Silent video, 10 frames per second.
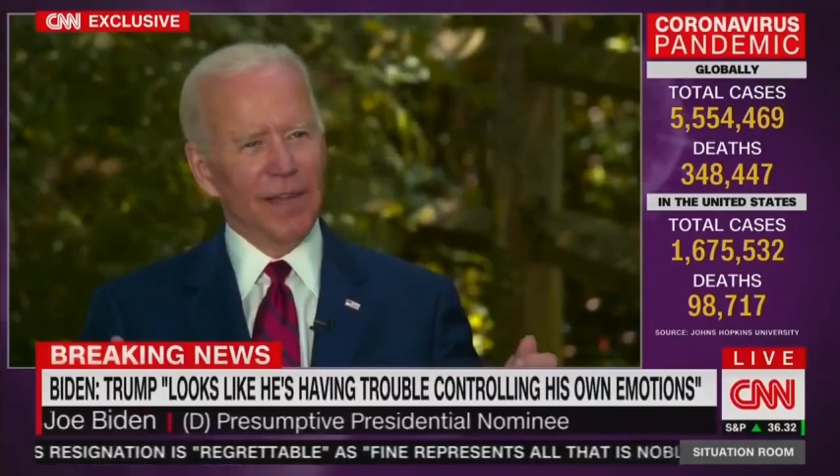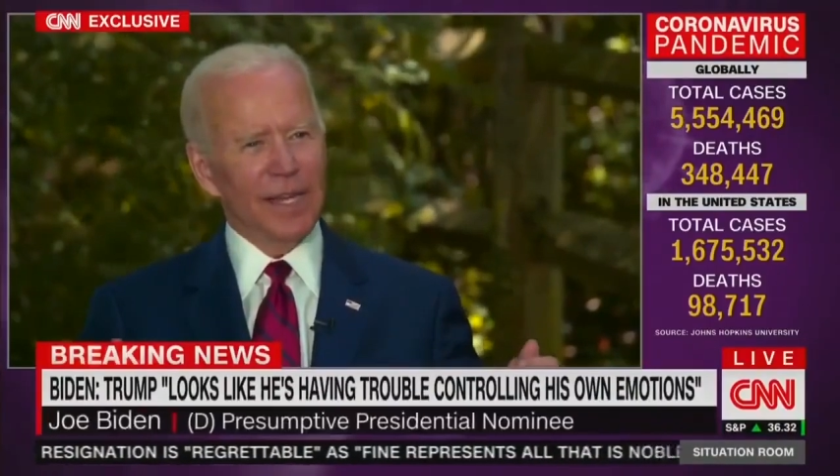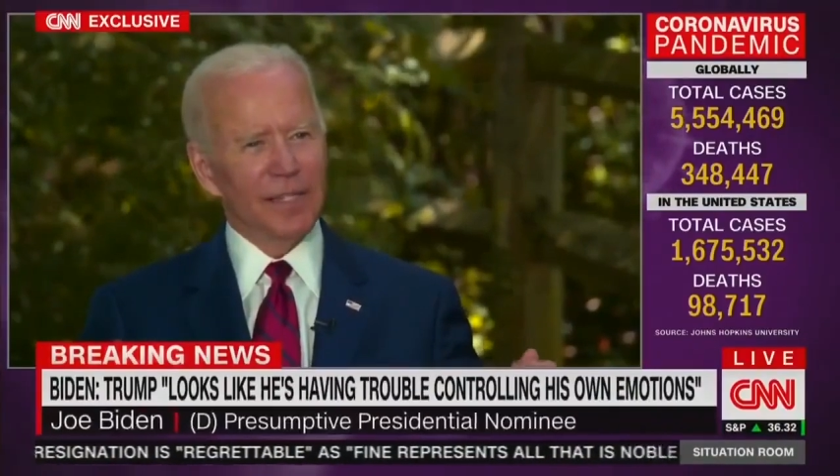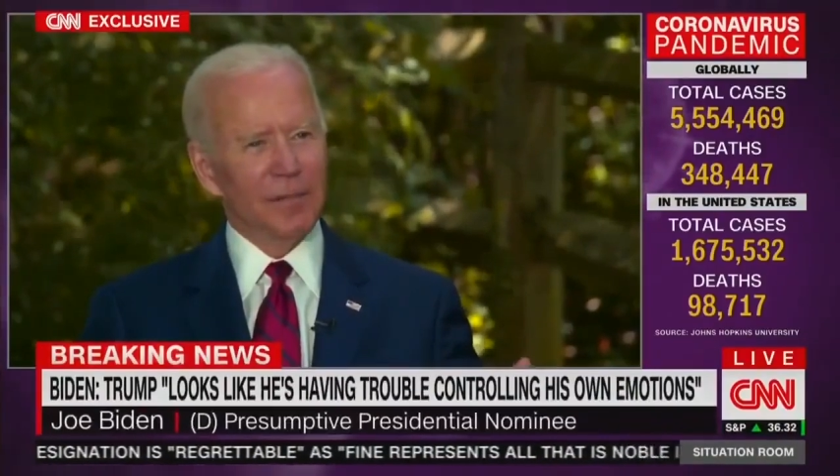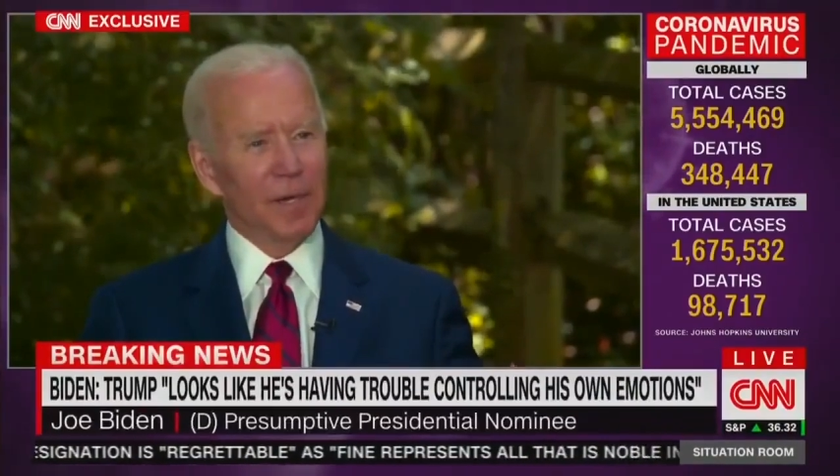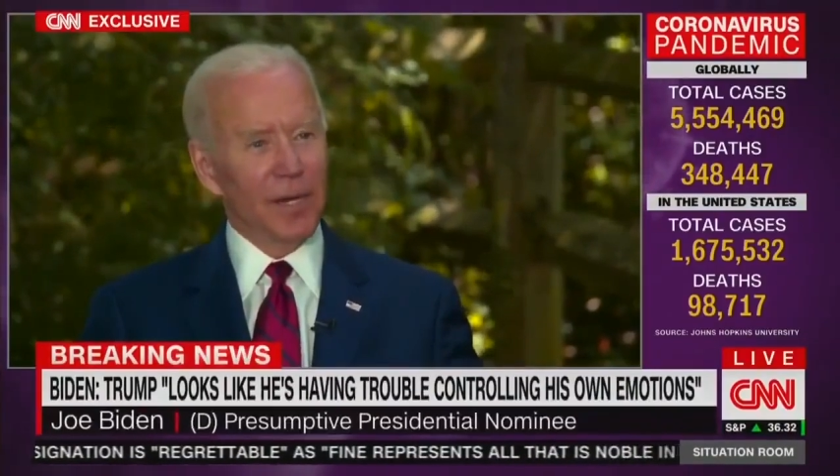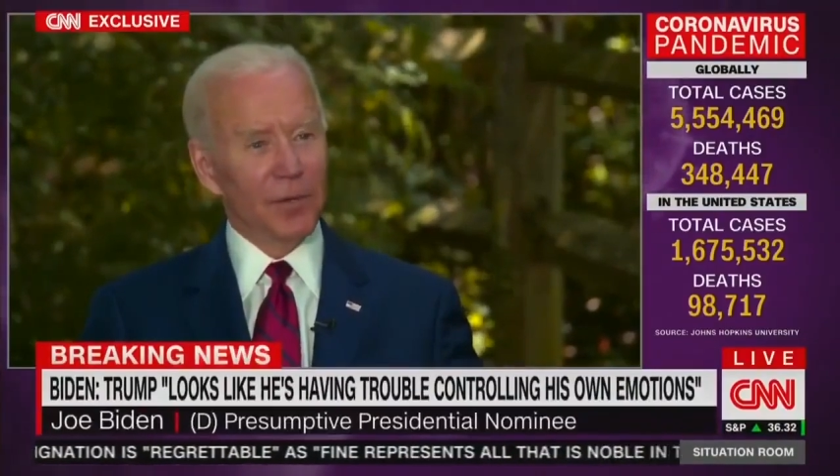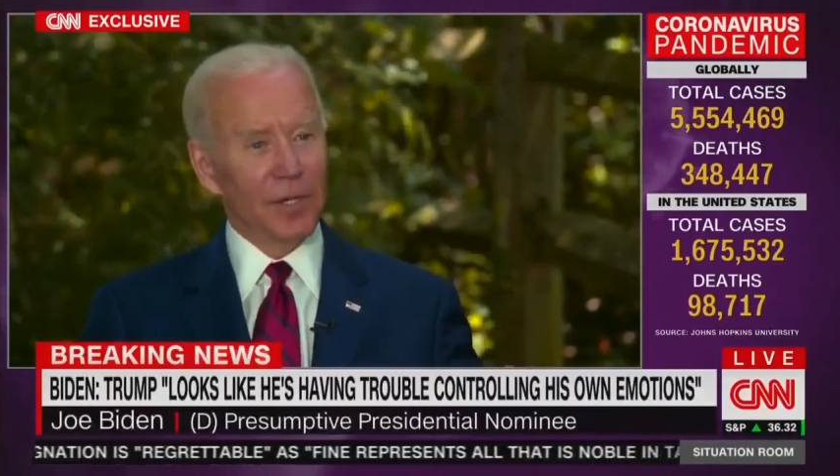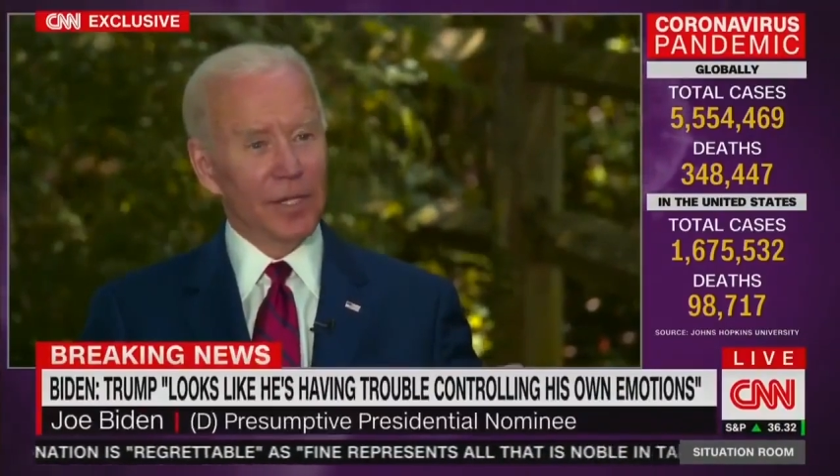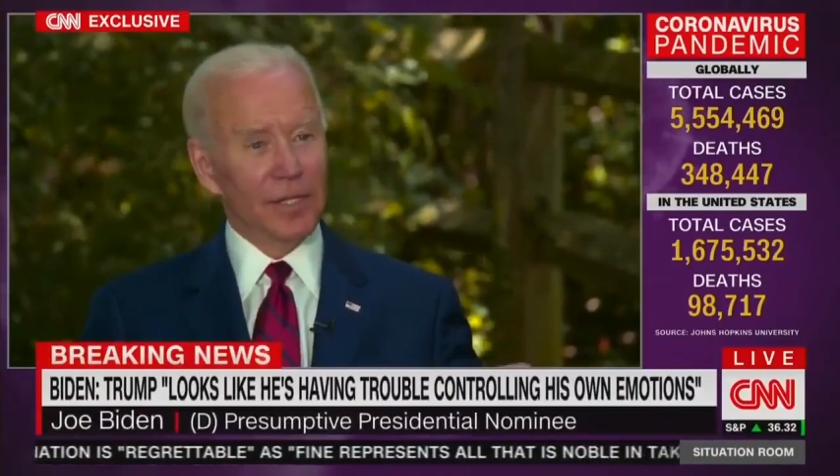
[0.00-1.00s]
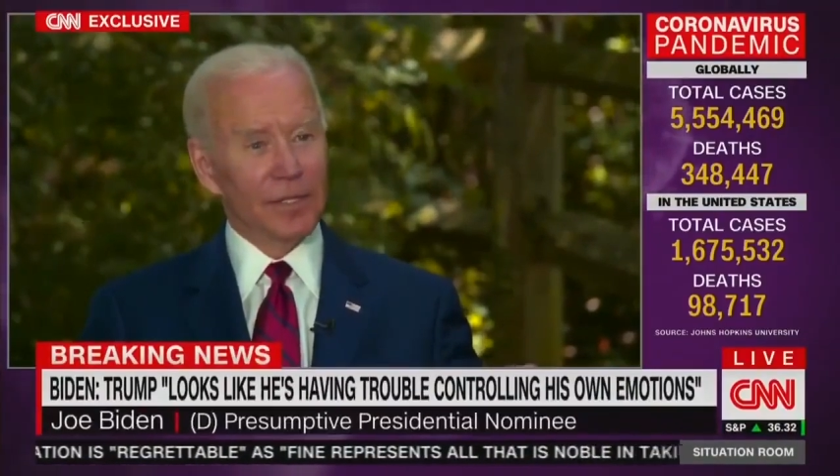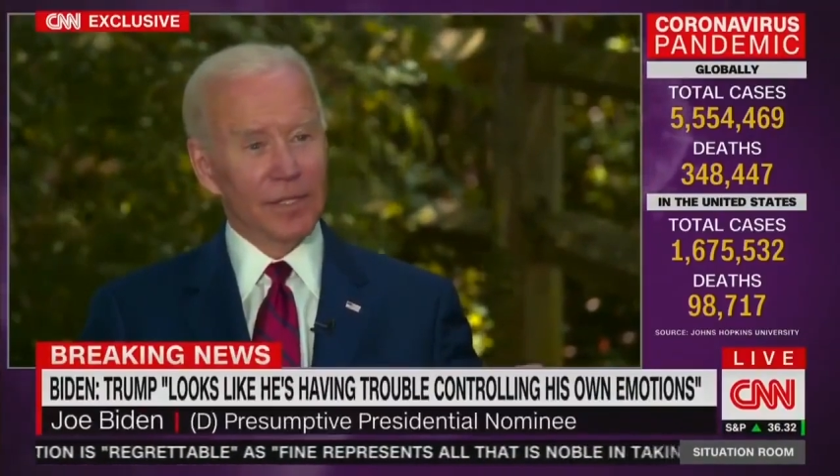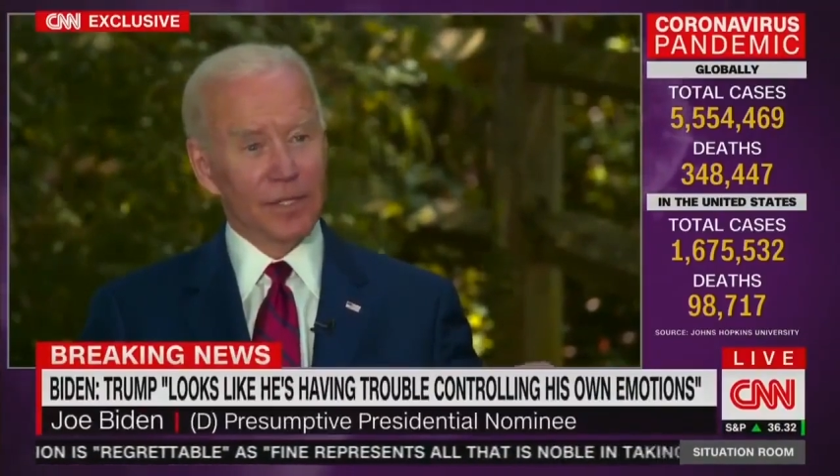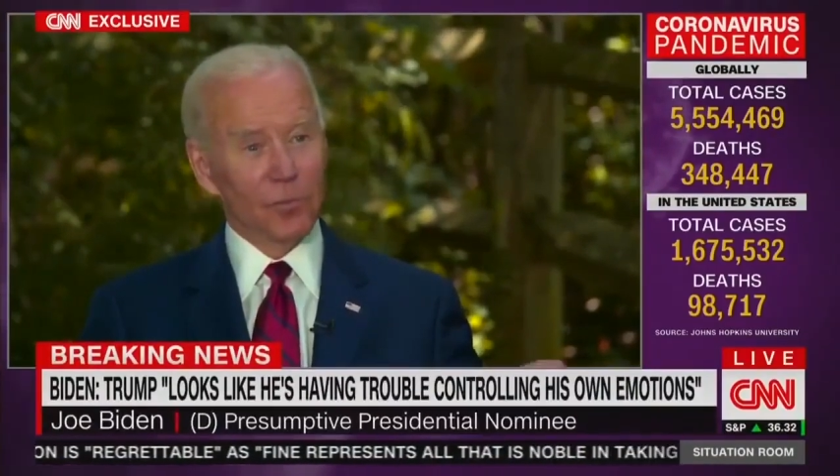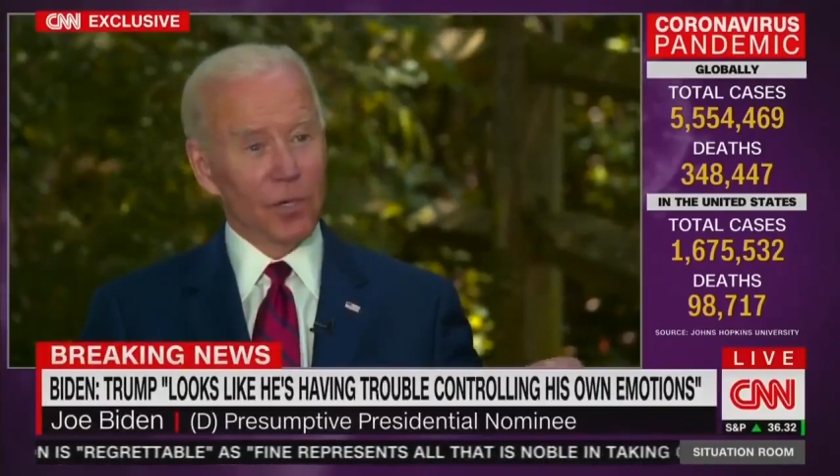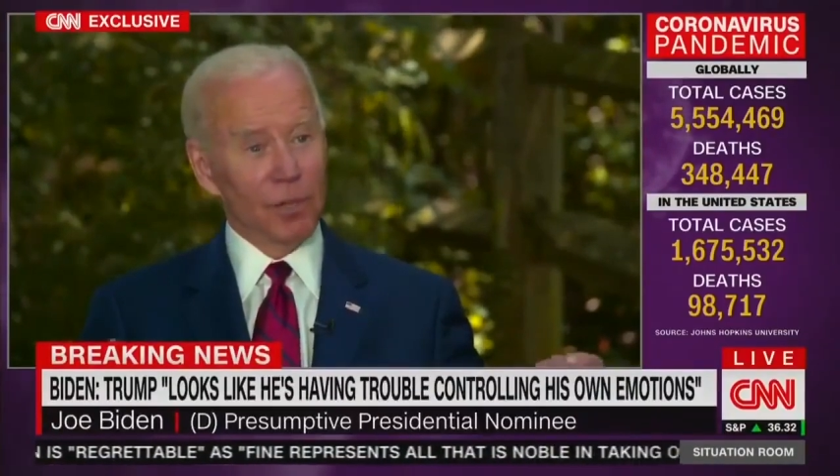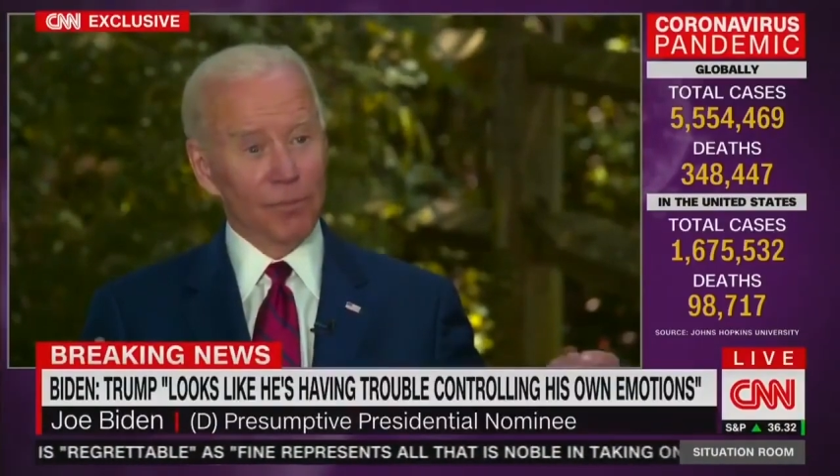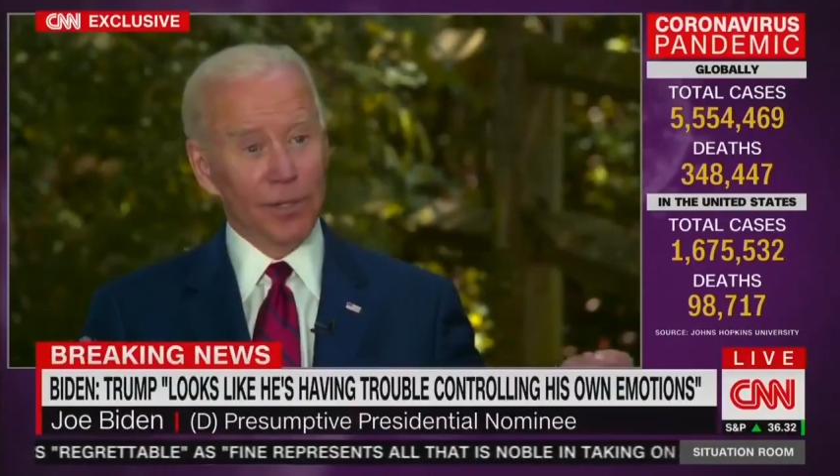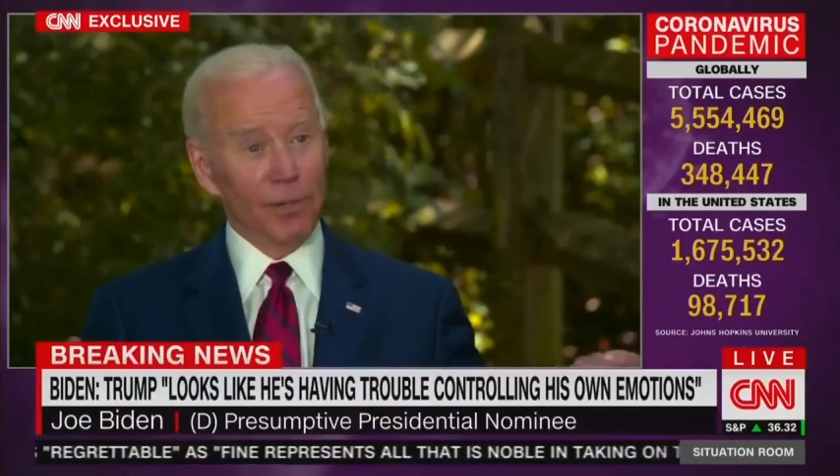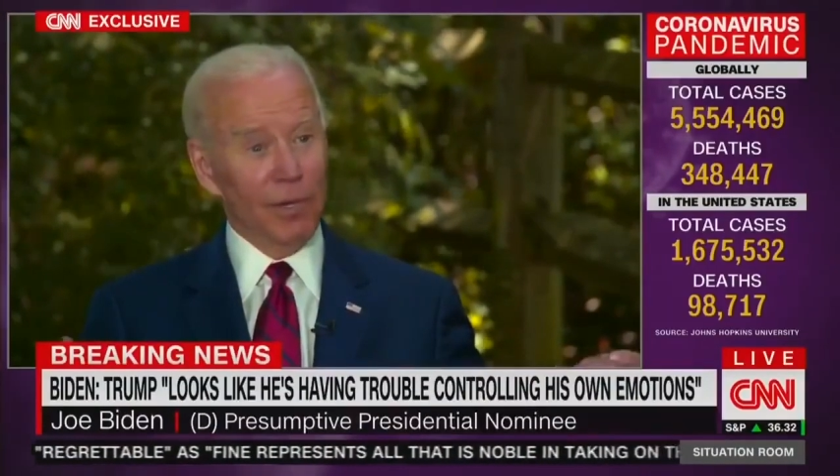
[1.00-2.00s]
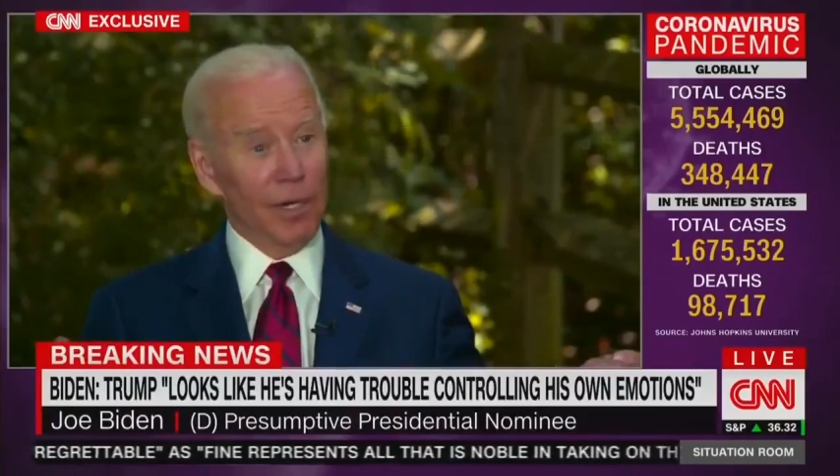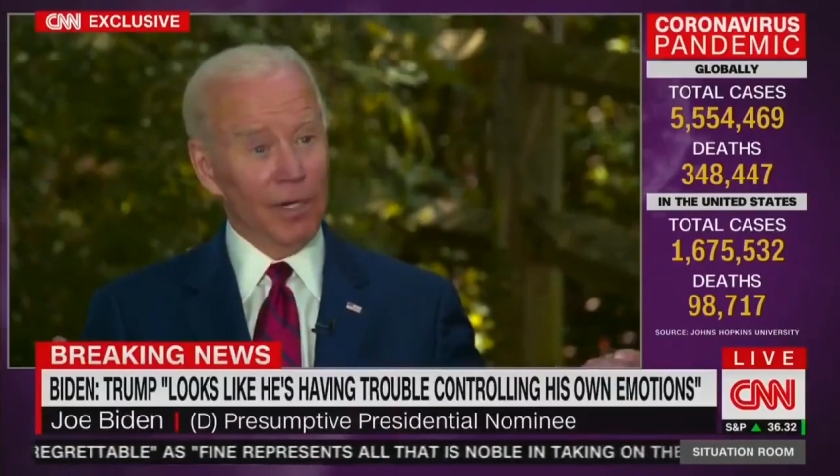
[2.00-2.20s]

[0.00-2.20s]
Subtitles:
fact of the matter is, it's working pretty